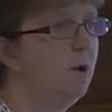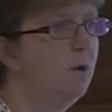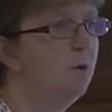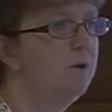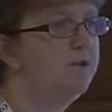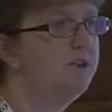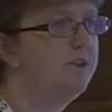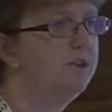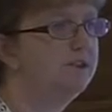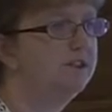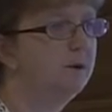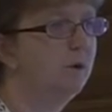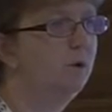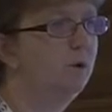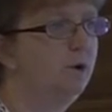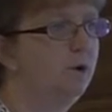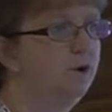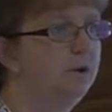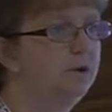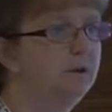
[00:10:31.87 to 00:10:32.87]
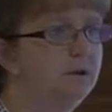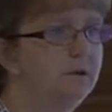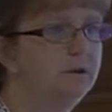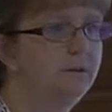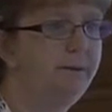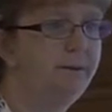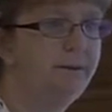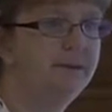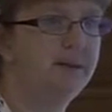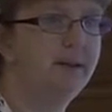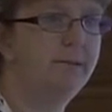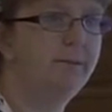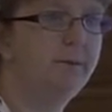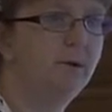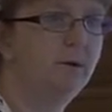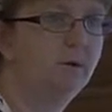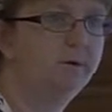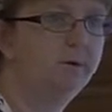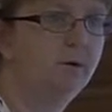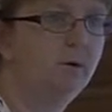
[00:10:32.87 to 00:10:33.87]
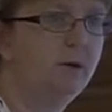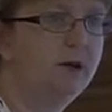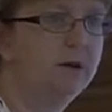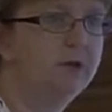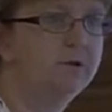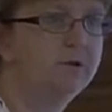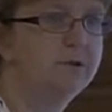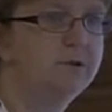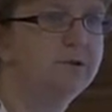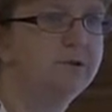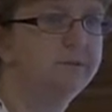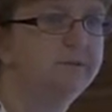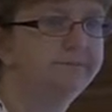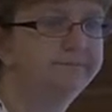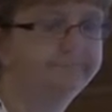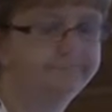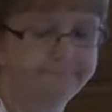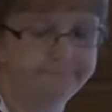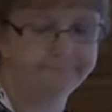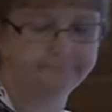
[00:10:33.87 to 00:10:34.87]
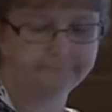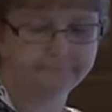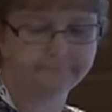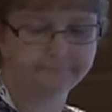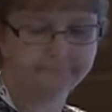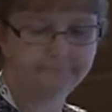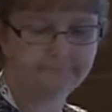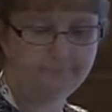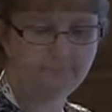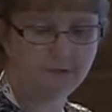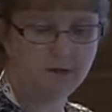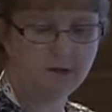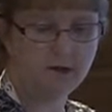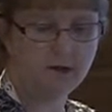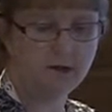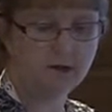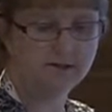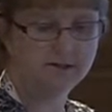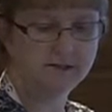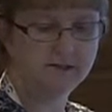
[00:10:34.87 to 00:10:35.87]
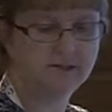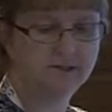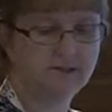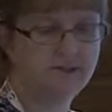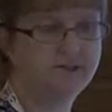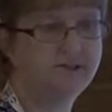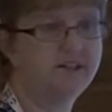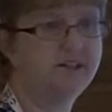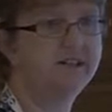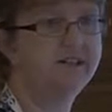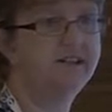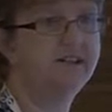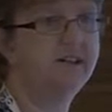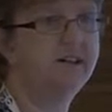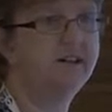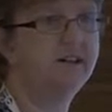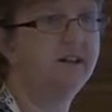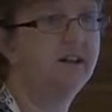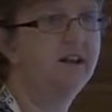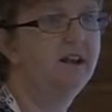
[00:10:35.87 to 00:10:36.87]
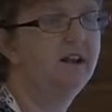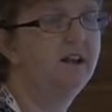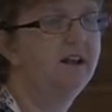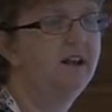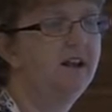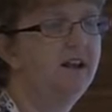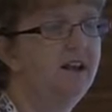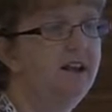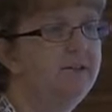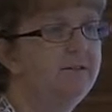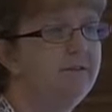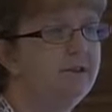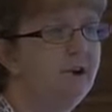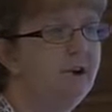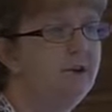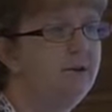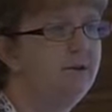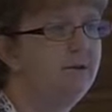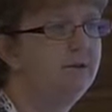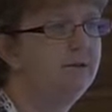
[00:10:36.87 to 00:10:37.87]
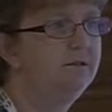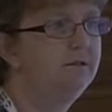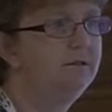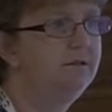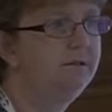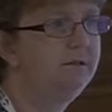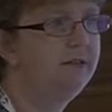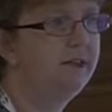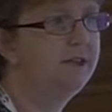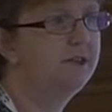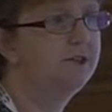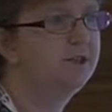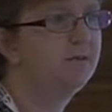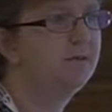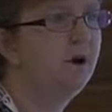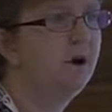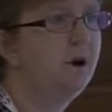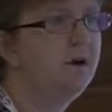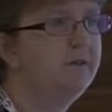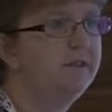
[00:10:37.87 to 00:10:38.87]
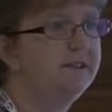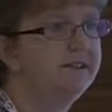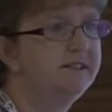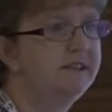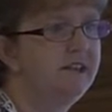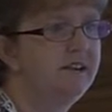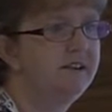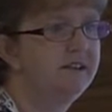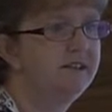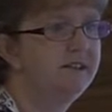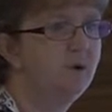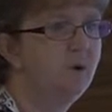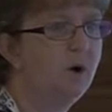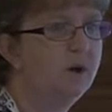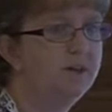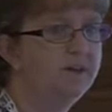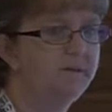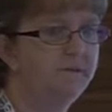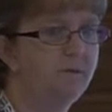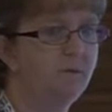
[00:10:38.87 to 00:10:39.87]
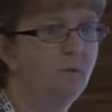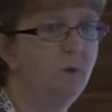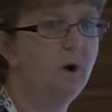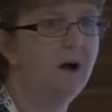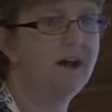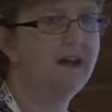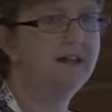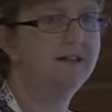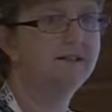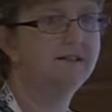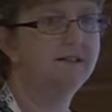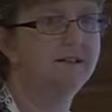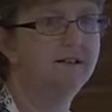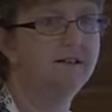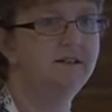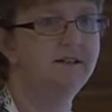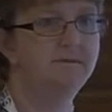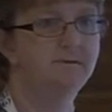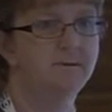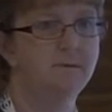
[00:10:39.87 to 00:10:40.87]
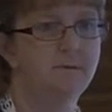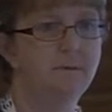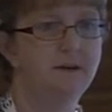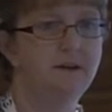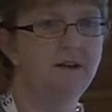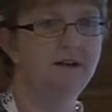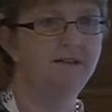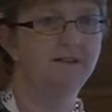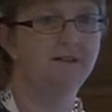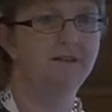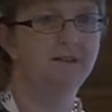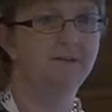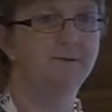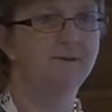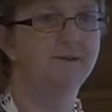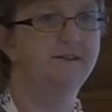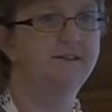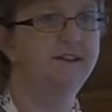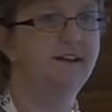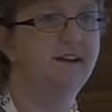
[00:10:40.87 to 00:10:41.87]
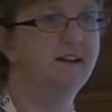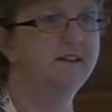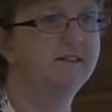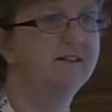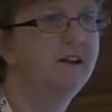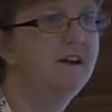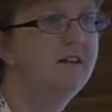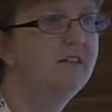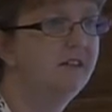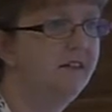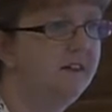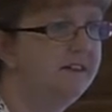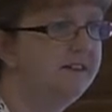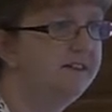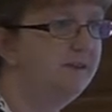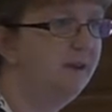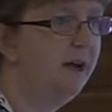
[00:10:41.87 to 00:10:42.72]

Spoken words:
were things that weren't picked up in all 4 countries. So it's interesting to see that even though they derived these standards in quite different ways and in different means and in different settings, that they still